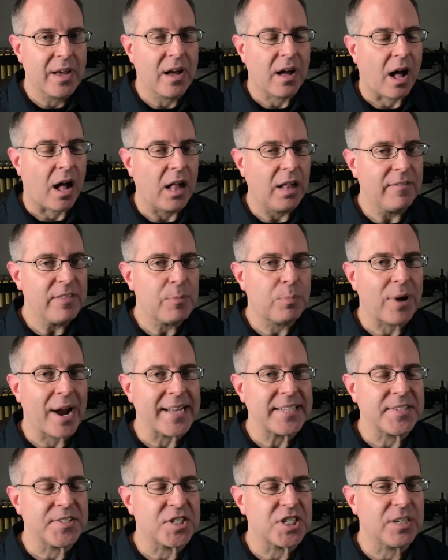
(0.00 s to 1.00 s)
All of the
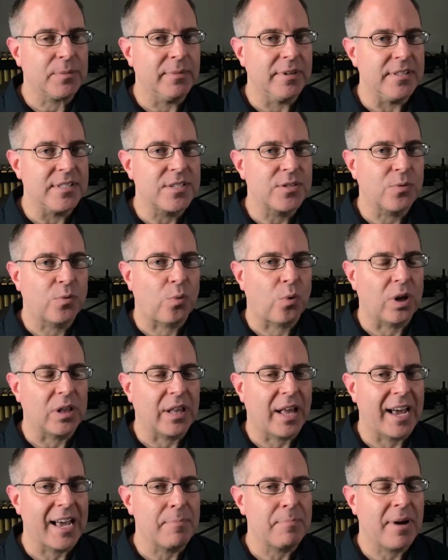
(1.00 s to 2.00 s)
brass instruments
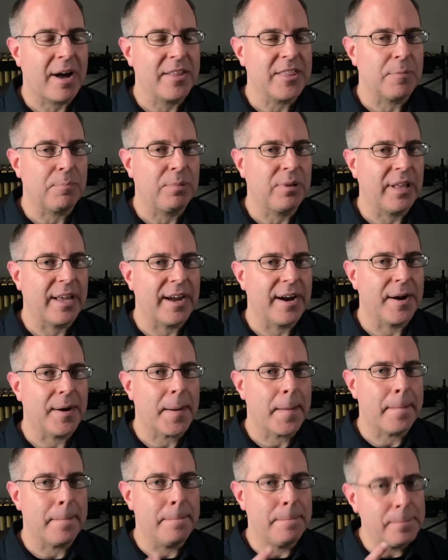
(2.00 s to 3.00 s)
rely upon the
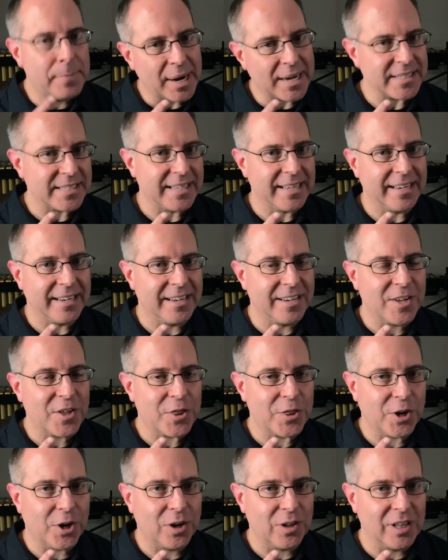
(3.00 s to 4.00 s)
player buzzing
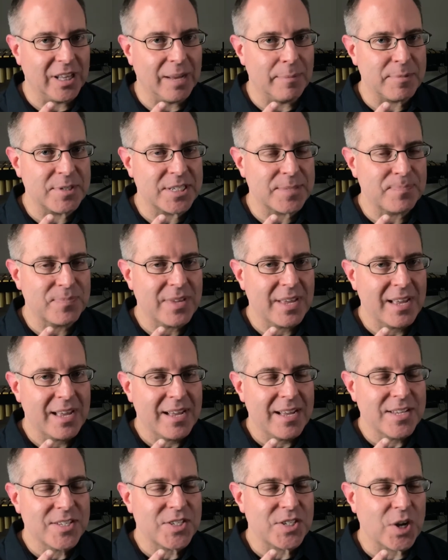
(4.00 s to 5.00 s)
their lips.
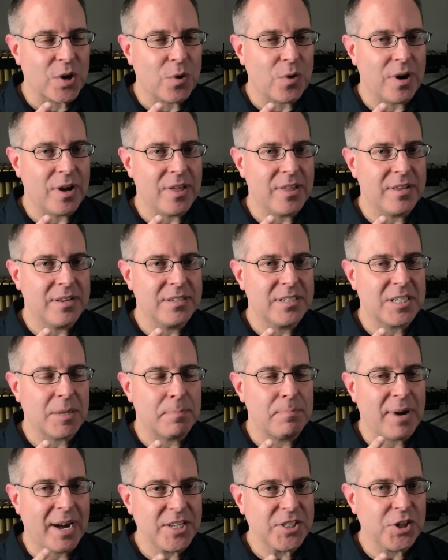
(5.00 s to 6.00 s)
So to
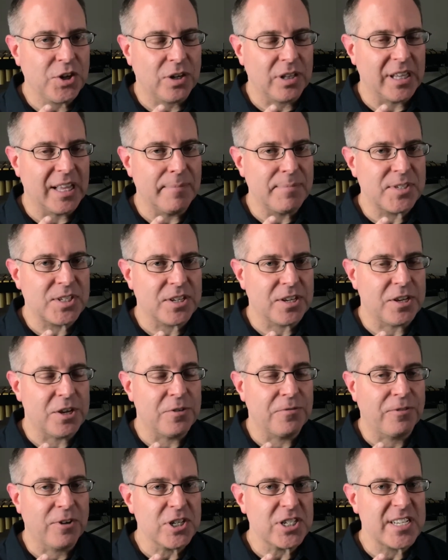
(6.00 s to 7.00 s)
buzz your lips, you
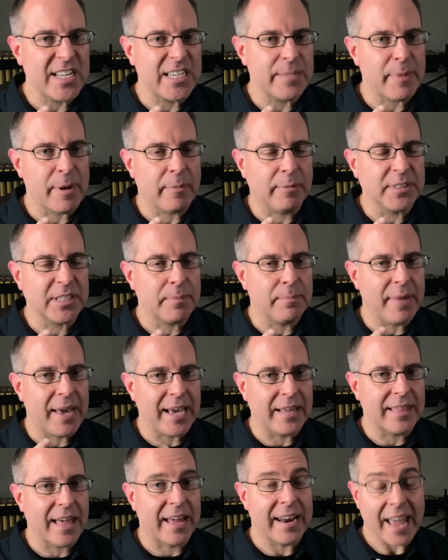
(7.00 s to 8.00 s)
first need to be able to make
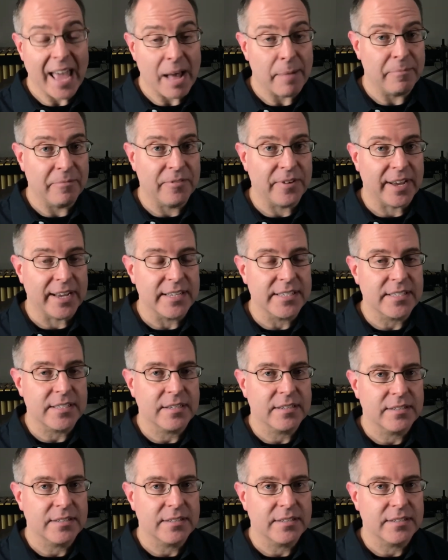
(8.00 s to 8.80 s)
that M face.